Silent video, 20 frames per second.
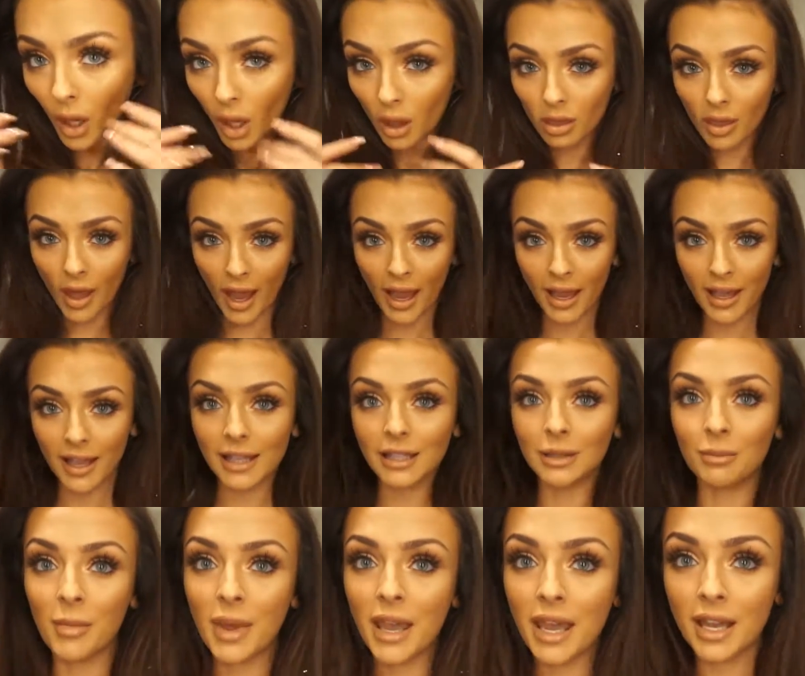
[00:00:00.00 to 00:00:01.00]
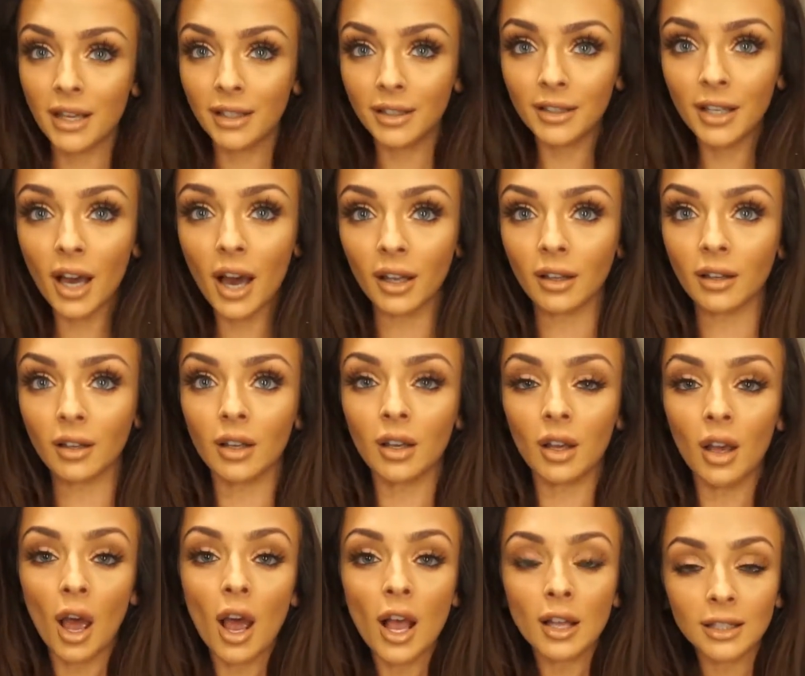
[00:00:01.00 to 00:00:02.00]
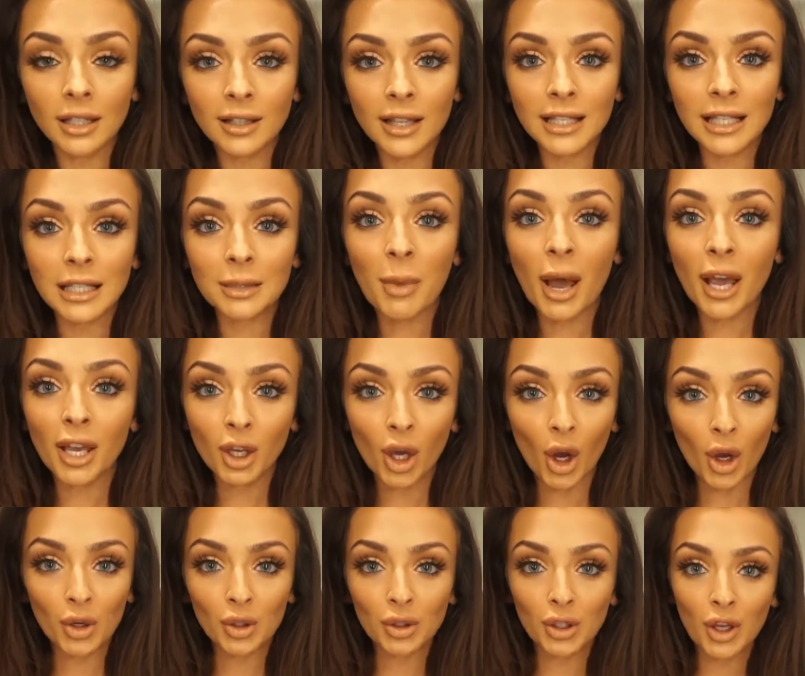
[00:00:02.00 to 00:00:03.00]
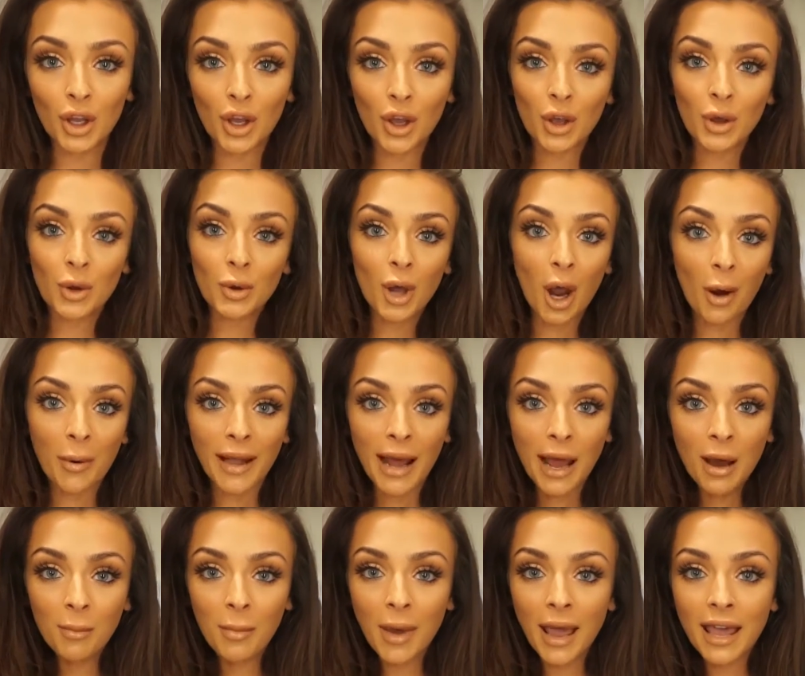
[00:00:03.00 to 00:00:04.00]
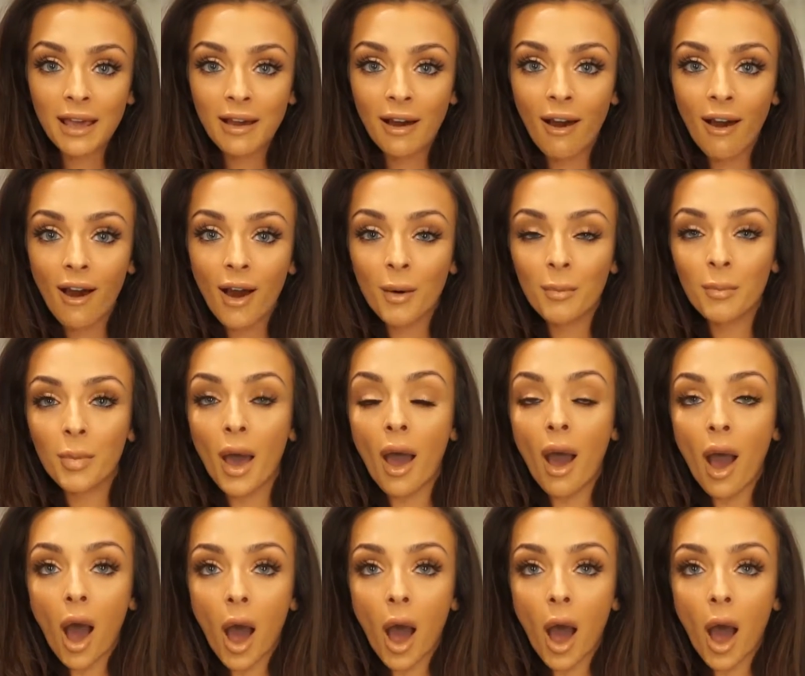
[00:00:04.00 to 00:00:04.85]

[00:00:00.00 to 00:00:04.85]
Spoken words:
And that is me done. So this is my go-to going out makeup.